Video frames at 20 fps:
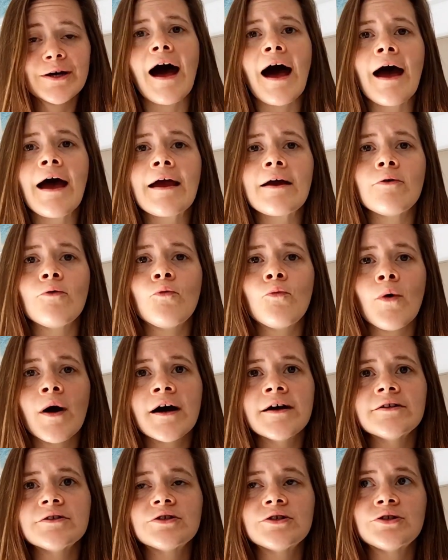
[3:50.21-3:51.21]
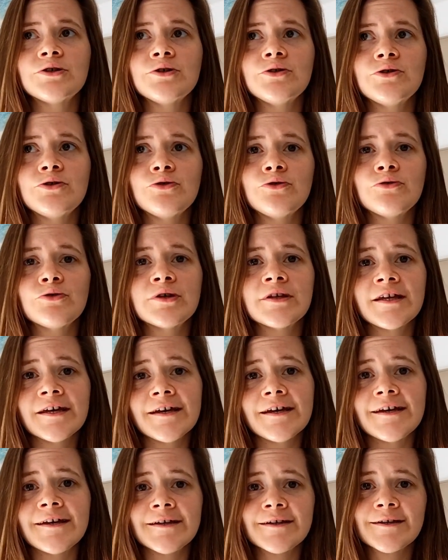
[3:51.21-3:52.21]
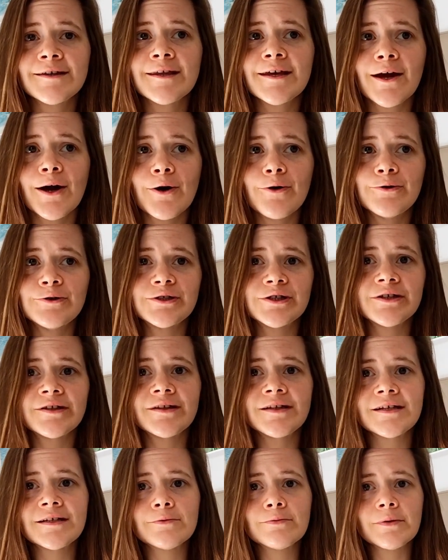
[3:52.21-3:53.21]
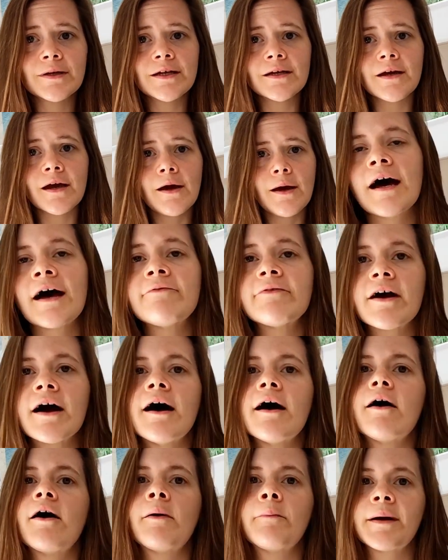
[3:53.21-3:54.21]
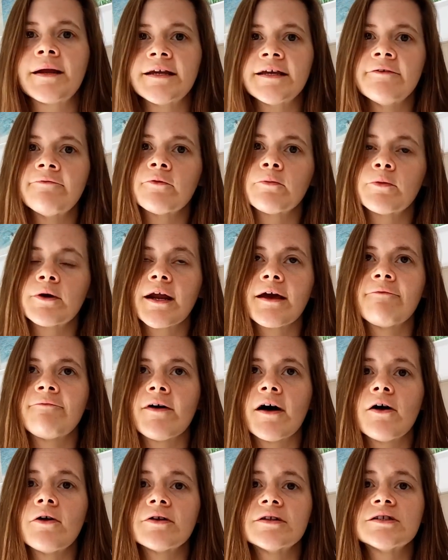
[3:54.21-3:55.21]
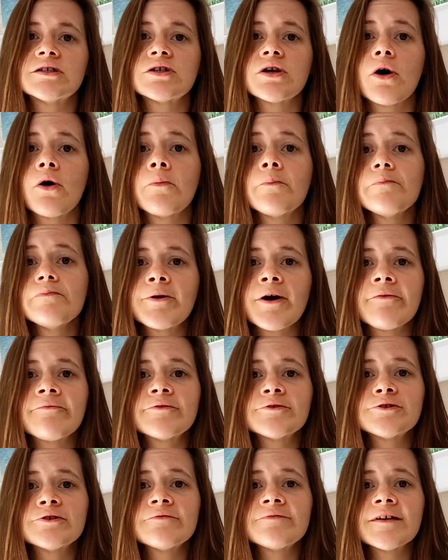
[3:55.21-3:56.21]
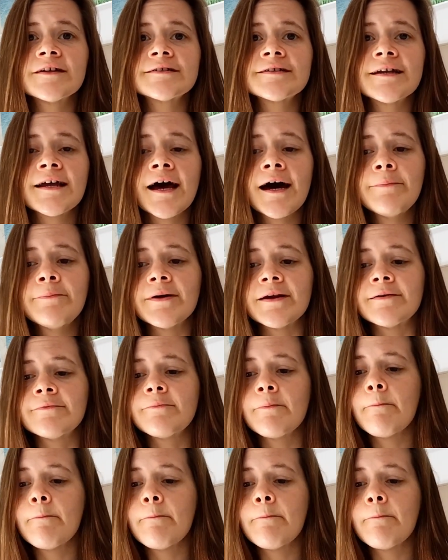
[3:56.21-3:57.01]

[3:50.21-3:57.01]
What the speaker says: I want to get in the ocean this week. I have a cut on my knee from when I fell, and so I'm not for sure if that's going to happen.